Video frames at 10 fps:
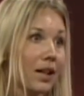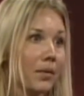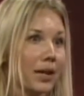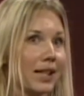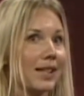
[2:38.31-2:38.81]

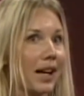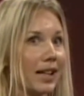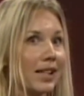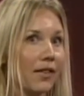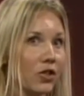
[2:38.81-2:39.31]
Because
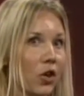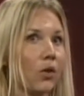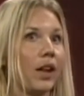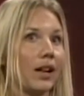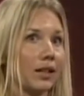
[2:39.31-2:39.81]
studies have
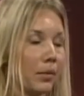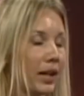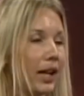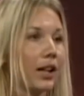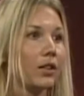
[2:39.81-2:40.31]
shown that
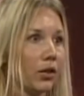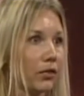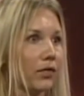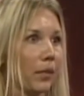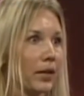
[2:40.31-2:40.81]
eliminating gluten
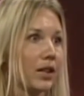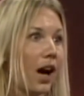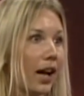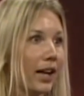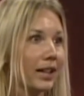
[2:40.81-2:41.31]
from the
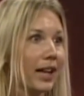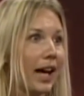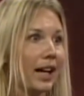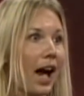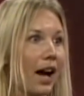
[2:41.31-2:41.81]
diet
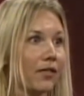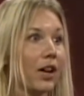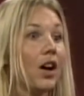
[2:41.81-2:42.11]
can have